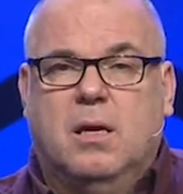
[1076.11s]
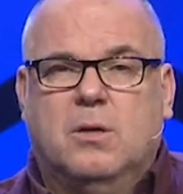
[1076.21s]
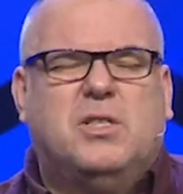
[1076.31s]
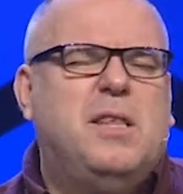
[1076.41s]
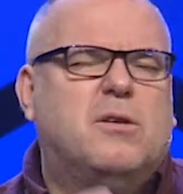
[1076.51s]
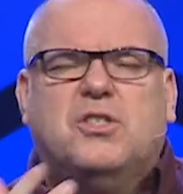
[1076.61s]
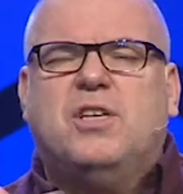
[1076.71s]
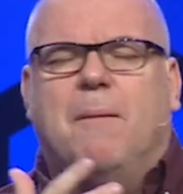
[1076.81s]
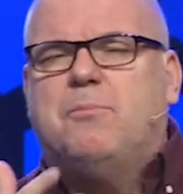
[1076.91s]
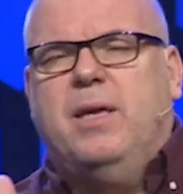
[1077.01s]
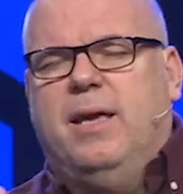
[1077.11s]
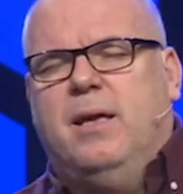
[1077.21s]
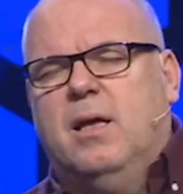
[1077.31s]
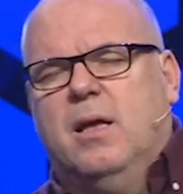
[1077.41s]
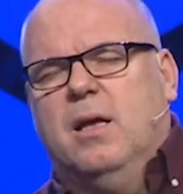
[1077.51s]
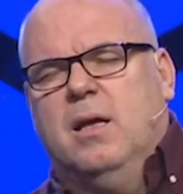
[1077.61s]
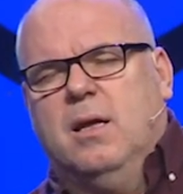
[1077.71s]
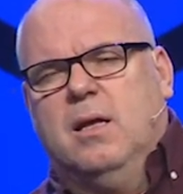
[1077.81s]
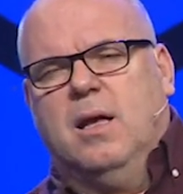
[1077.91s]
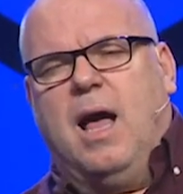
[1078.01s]
You see, there's something
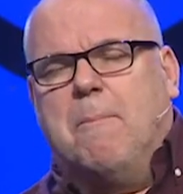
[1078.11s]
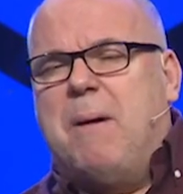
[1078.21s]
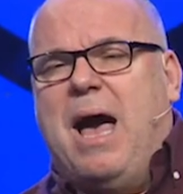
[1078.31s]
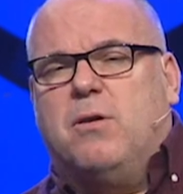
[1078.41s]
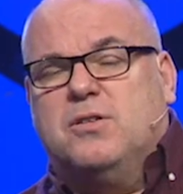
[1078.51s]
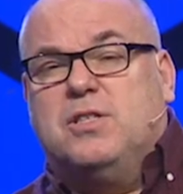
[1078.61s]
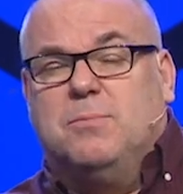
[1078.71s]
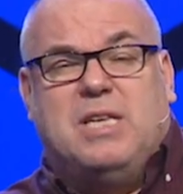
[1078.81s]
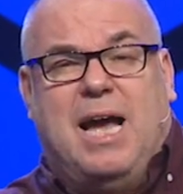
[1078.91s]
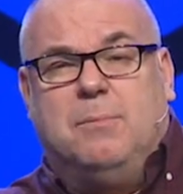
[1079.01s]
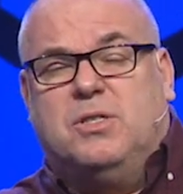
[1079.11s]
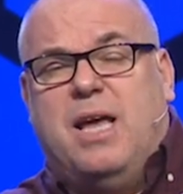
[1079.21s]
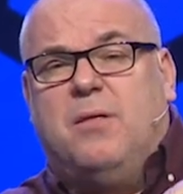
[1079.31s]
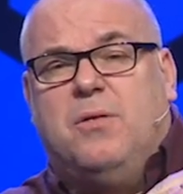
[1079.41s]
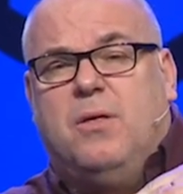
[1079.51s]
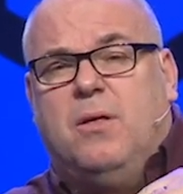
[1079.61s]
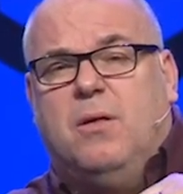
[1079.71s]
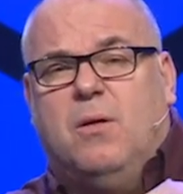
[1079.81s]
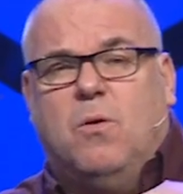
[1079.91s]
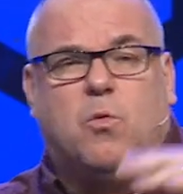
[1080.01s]
about us sometimes that
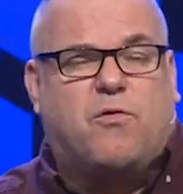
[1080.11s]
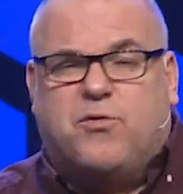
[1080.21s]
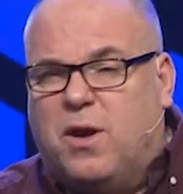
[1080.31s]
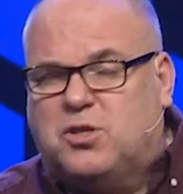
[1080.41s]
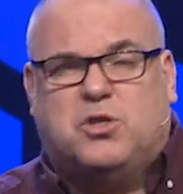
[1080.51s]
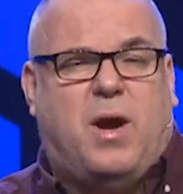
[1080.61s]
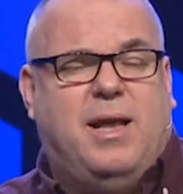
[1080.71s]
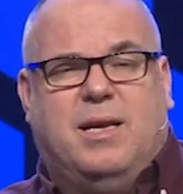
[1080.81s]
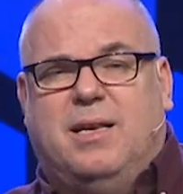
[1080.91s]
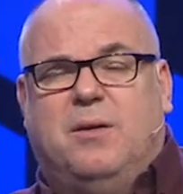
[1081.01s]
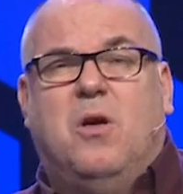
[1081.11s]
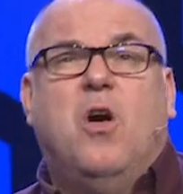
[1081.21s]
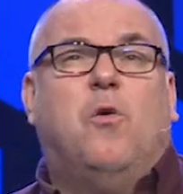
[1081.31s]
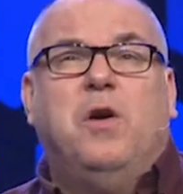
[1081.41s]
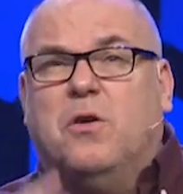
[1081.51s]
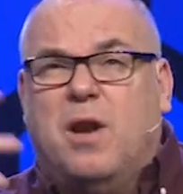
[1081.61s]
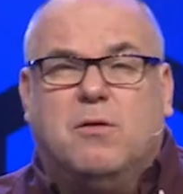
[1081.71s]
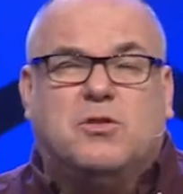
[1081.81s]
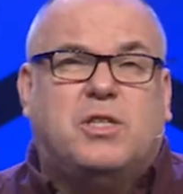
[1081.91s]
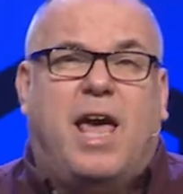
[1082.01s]
we're frustrated and we don't
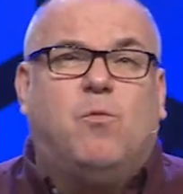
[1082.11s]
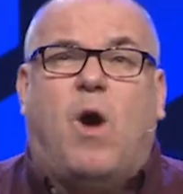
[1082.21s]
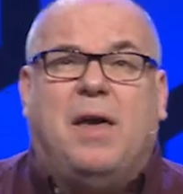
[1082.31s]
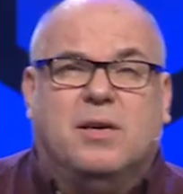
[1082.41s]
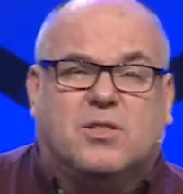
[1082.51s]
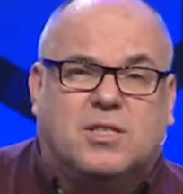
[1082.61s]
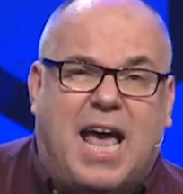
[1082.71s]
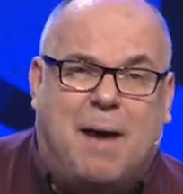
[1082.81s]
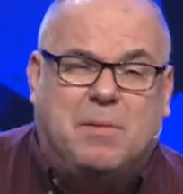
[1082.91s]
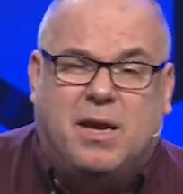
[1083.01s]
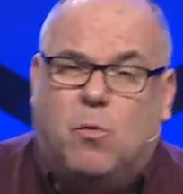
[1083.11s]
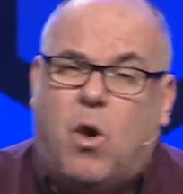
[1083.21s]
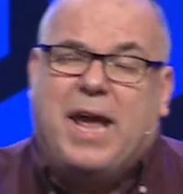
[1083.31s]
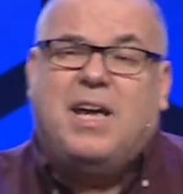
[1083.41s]
understand why this is happening and why